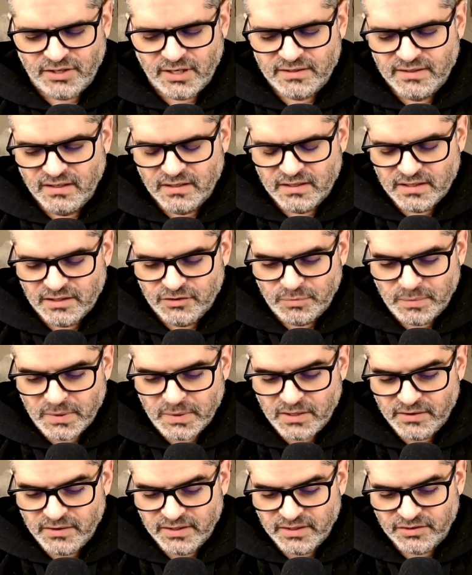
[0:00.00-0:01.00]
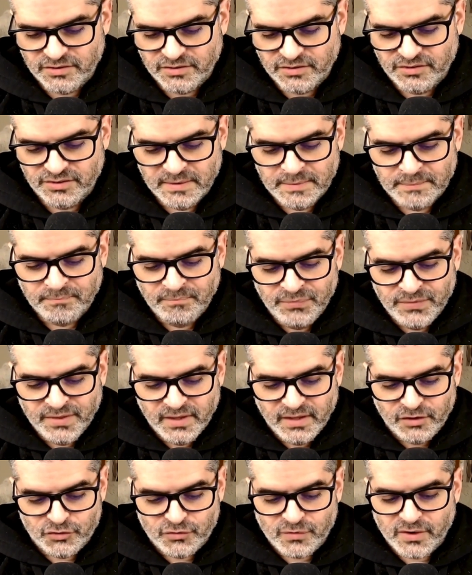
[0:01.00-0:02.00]
Psychedelic experience
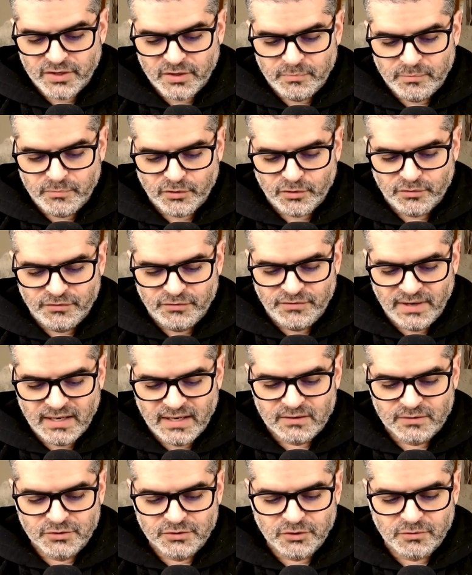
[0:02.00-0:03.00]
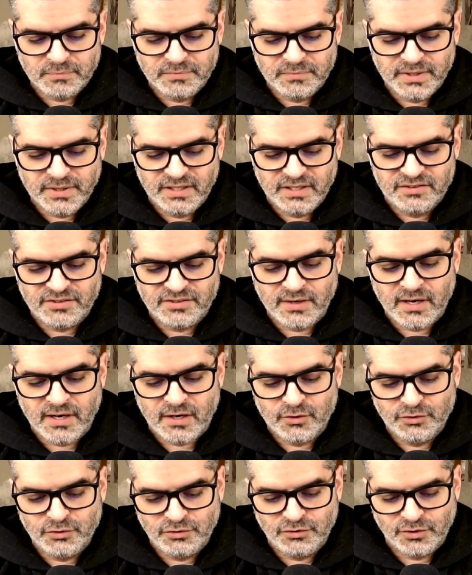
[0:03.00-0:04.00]
is very profound, but it's
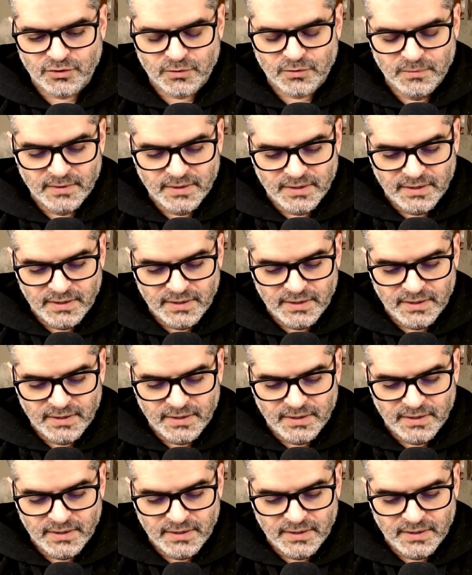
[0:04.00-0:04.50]
also